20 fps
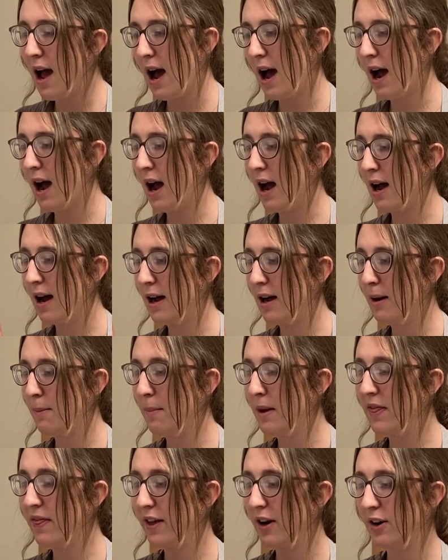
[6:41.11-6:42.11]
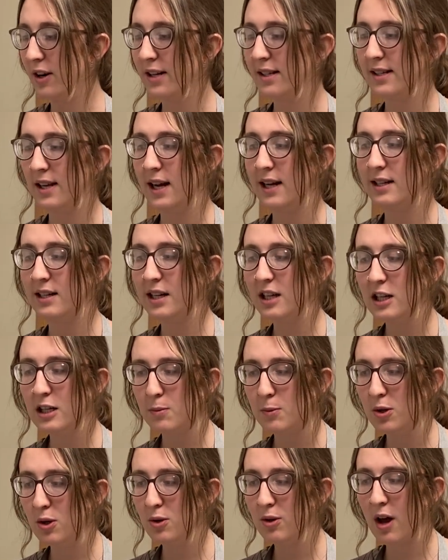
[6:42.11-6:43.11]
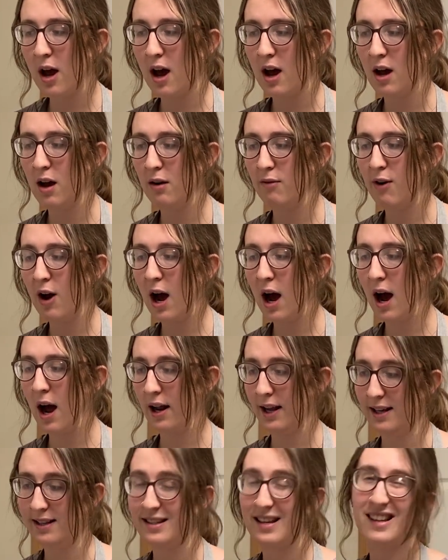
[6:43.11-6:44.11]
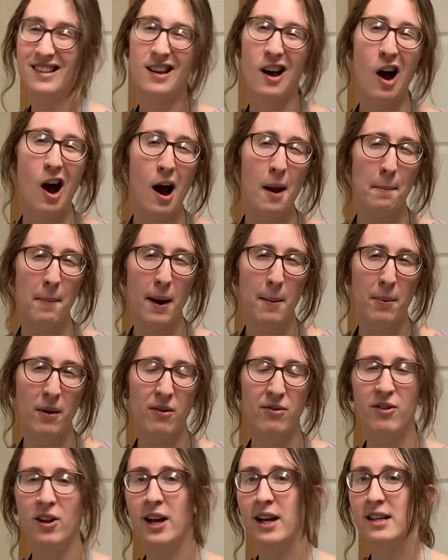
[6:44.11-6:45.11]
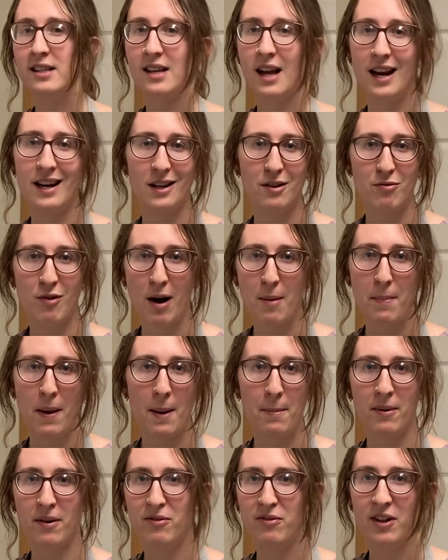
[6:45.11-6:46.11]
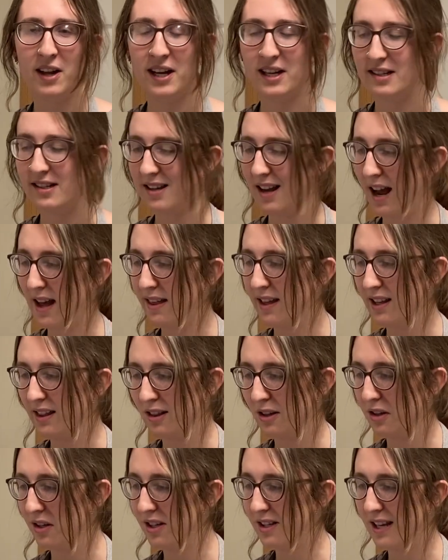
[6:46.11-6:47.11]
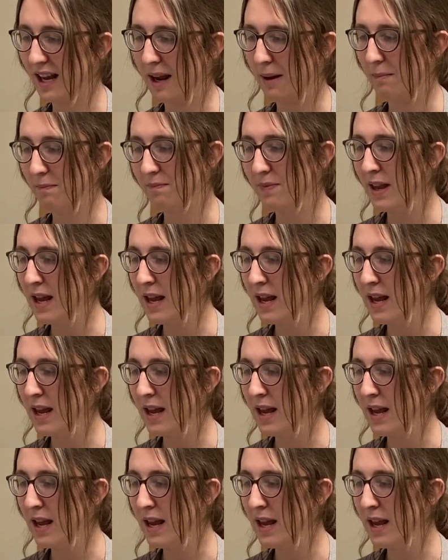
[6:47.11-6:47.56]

There is a teaspoon of, it says hot pepper flakes. I did red pepper flakes. I think they're the same.